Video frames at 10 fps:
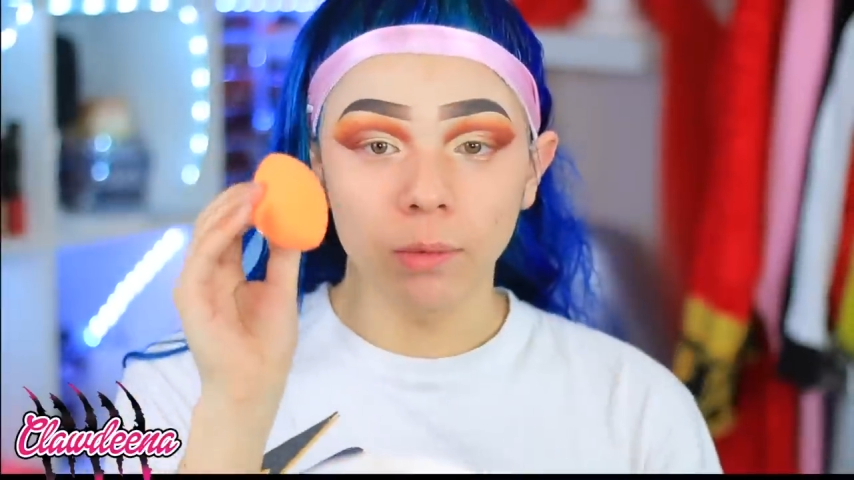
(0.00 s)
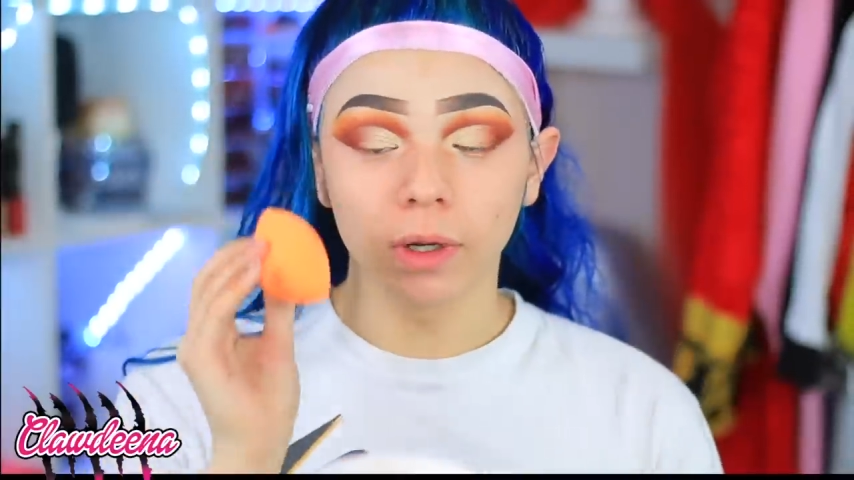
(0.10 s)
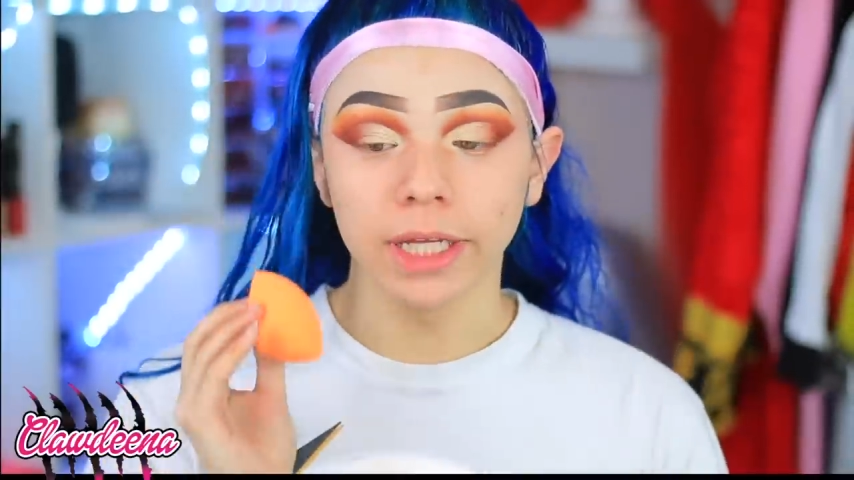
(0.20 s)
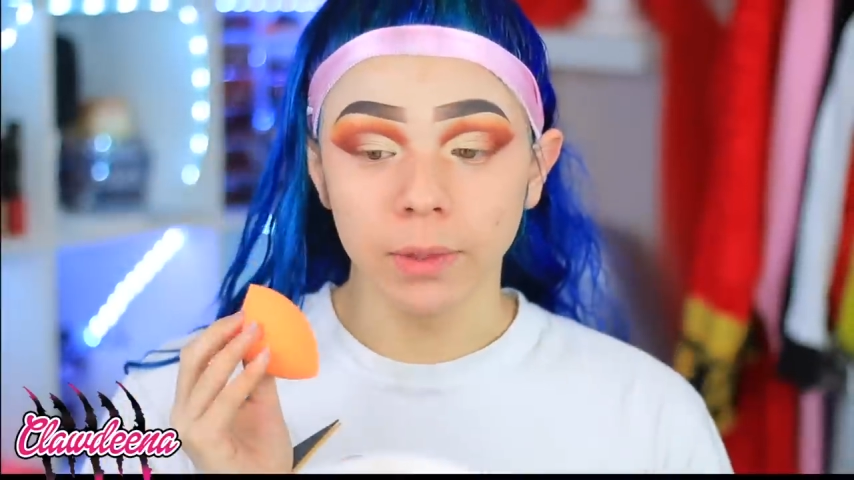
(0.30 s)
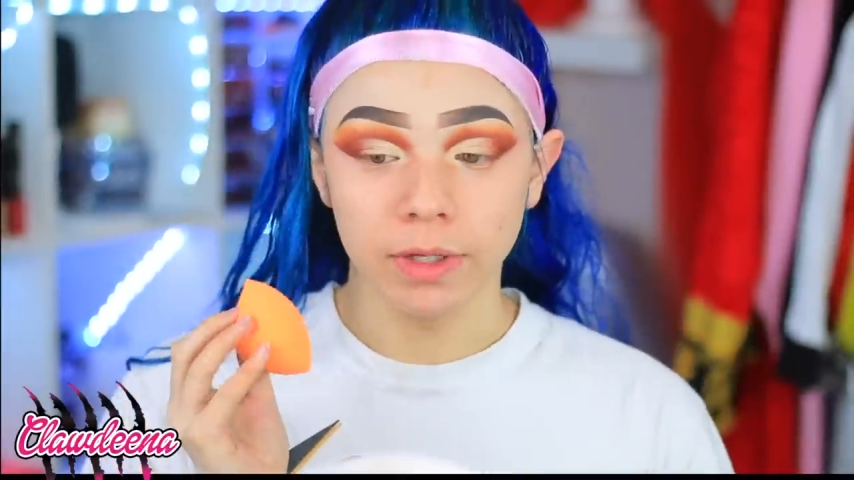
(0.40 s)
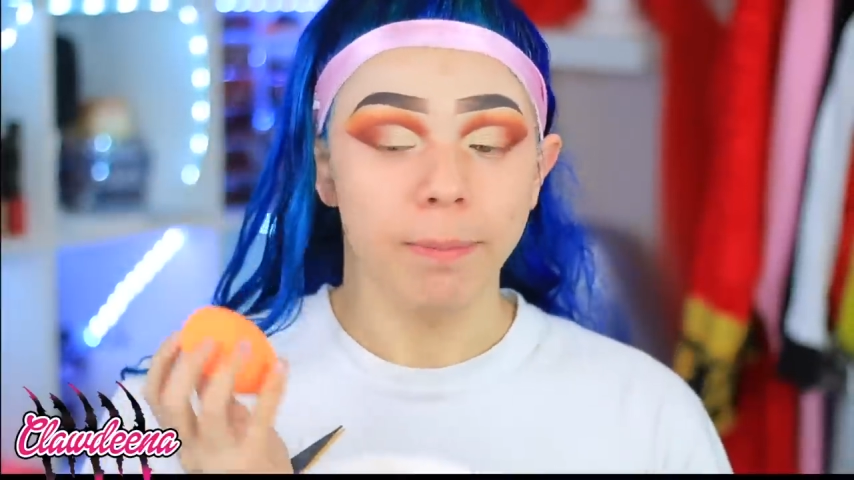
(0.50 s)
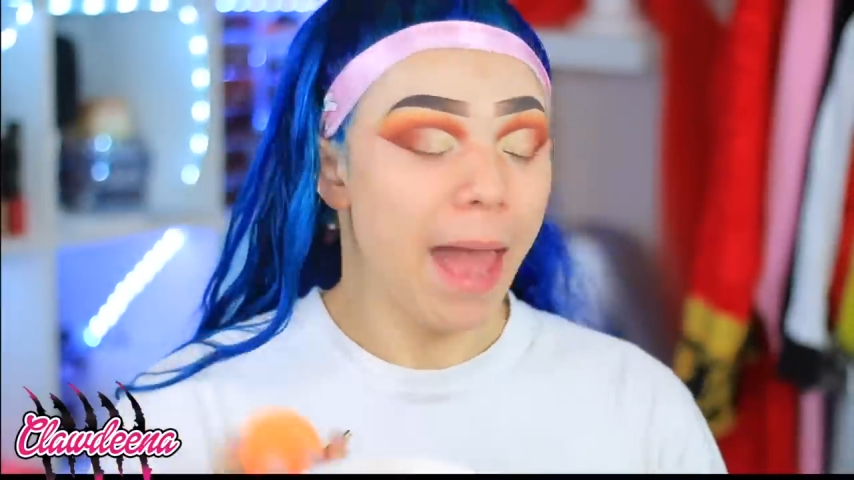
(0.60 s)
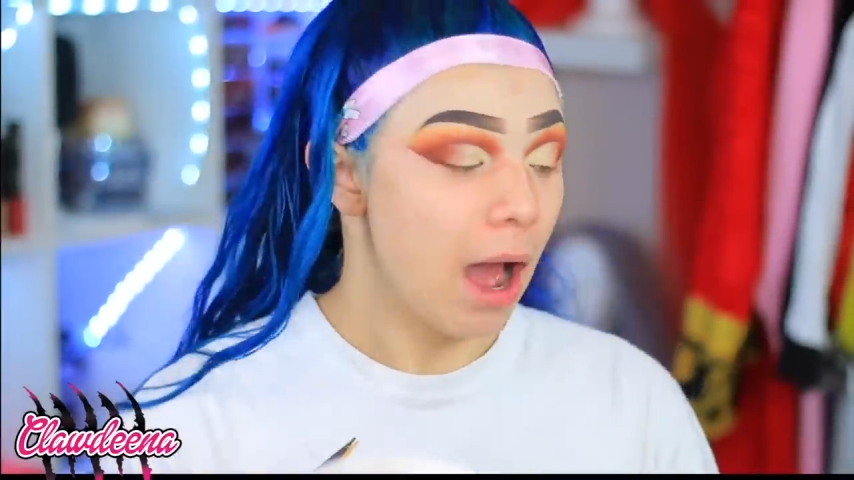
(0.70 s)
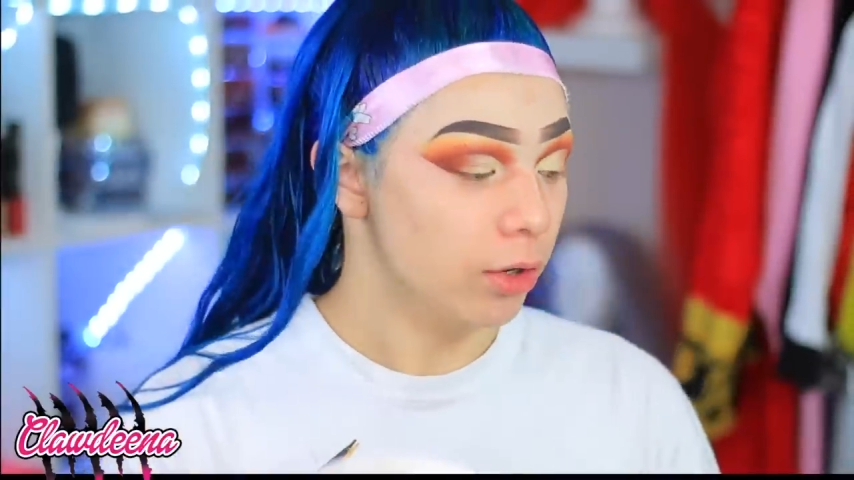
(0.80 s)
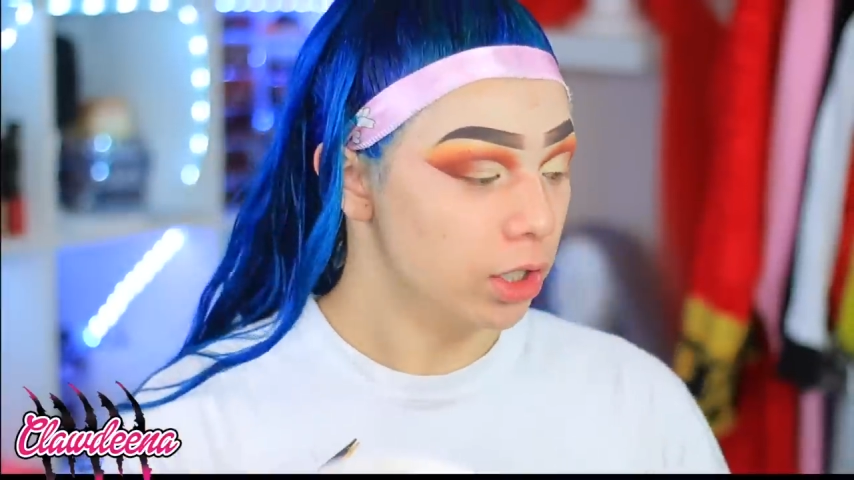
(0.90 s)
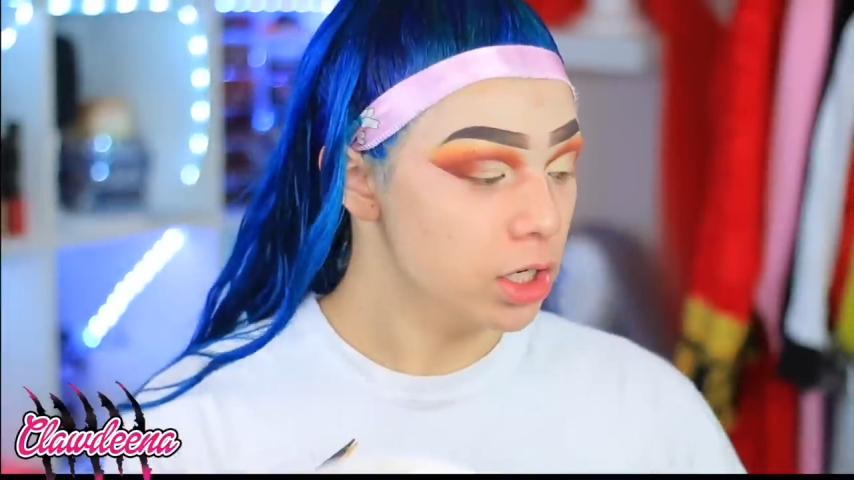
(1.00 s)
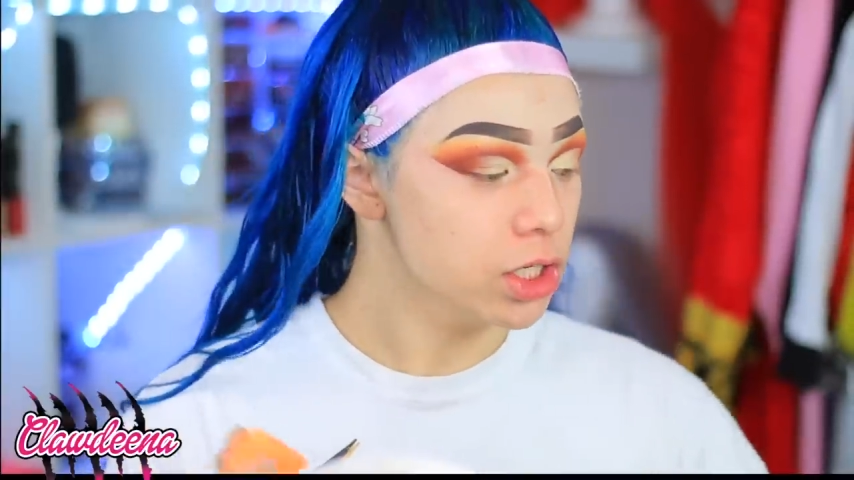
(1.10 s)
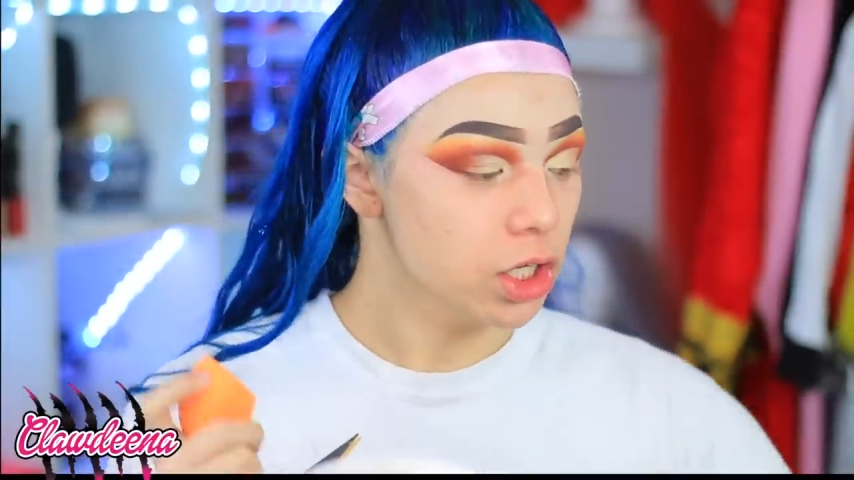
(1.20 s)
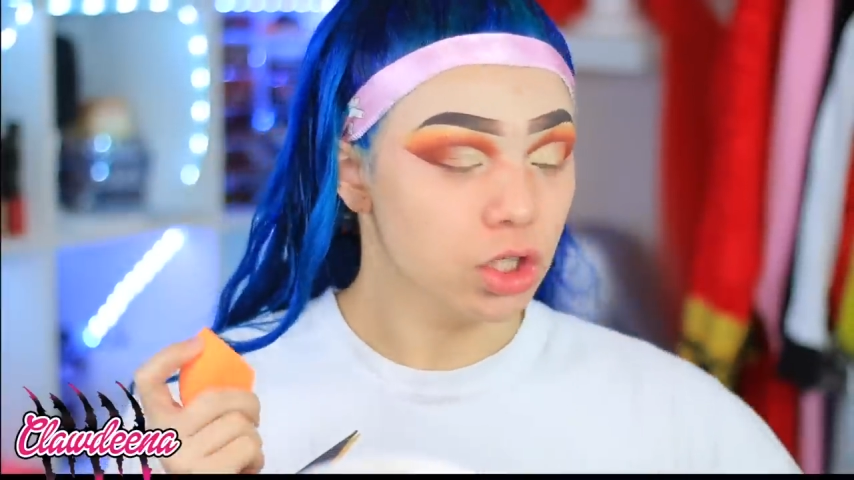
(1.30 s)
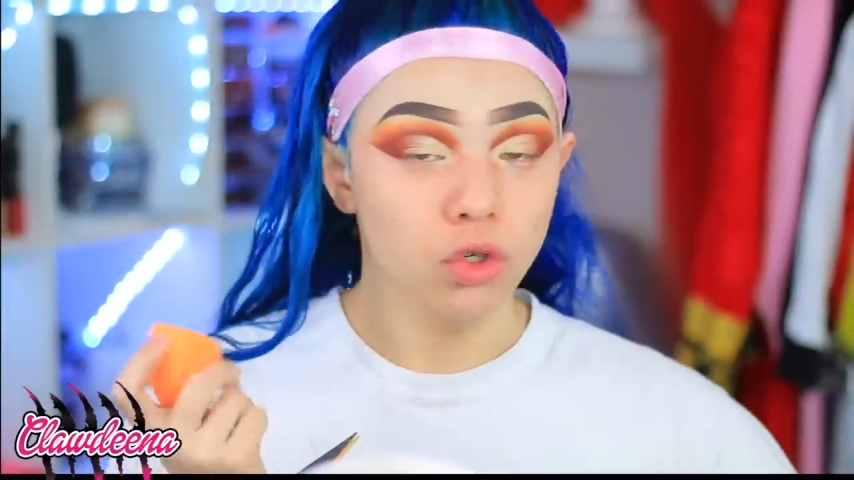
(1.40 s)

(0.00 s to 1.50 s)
when working with powders,